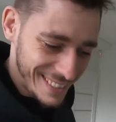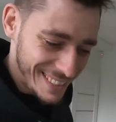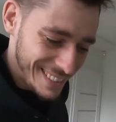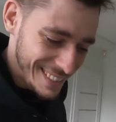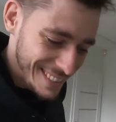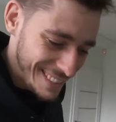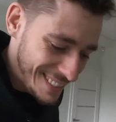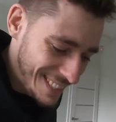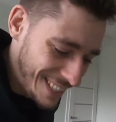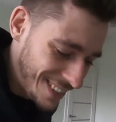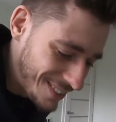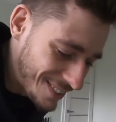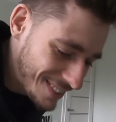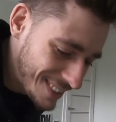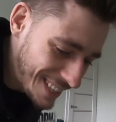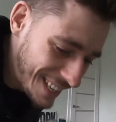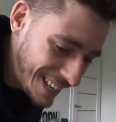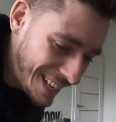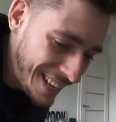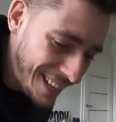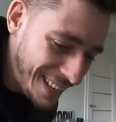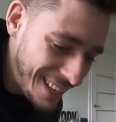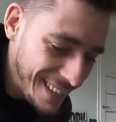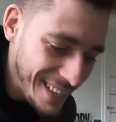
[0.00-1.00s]
so,
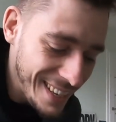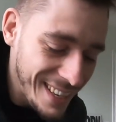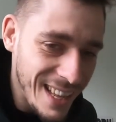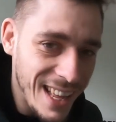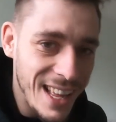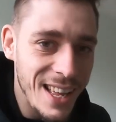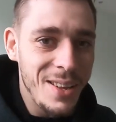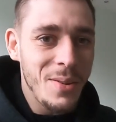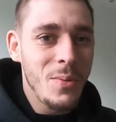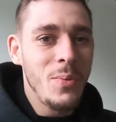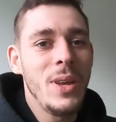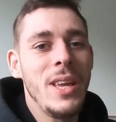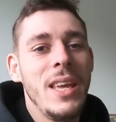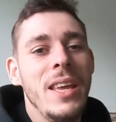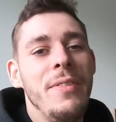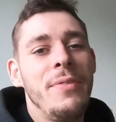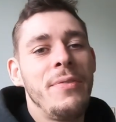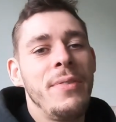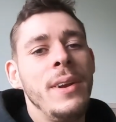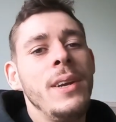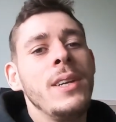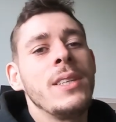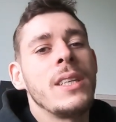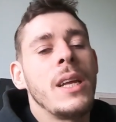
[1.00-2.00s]
uh, we
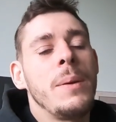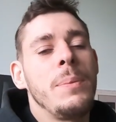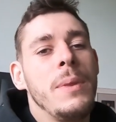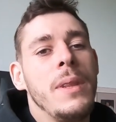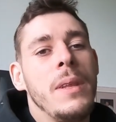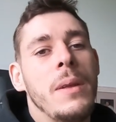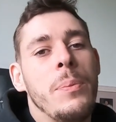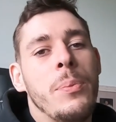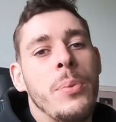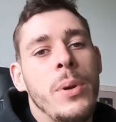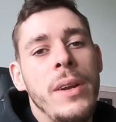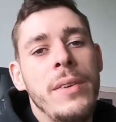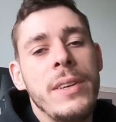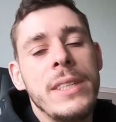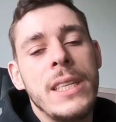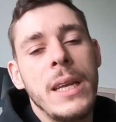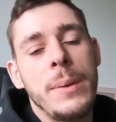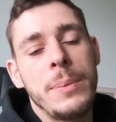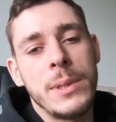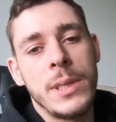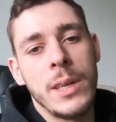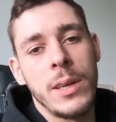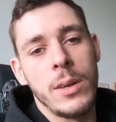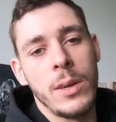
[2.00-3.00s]
finished up the previous
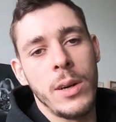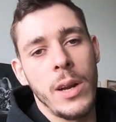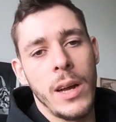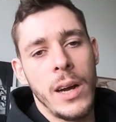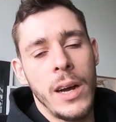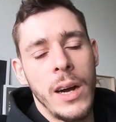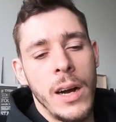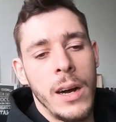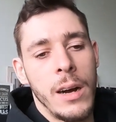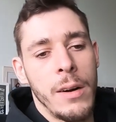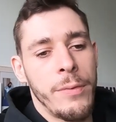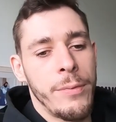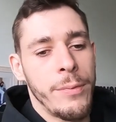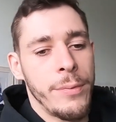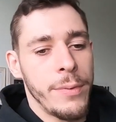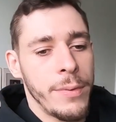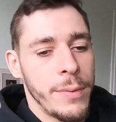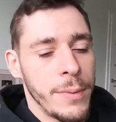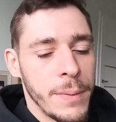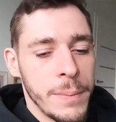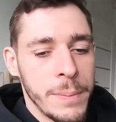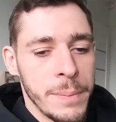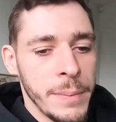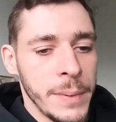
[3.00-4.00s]
episode of
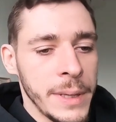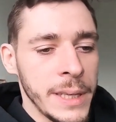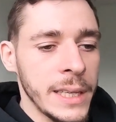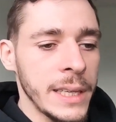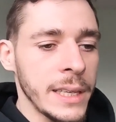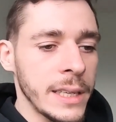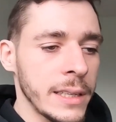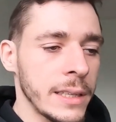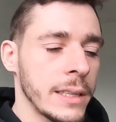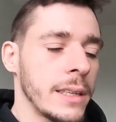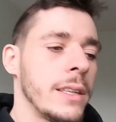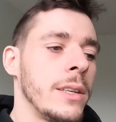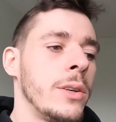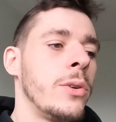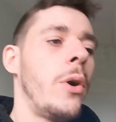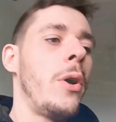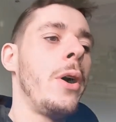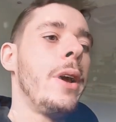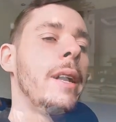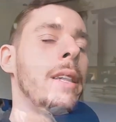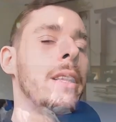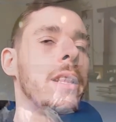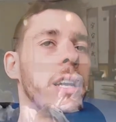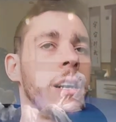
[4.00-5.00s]
me
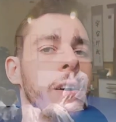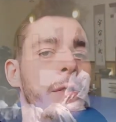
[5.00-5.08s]
going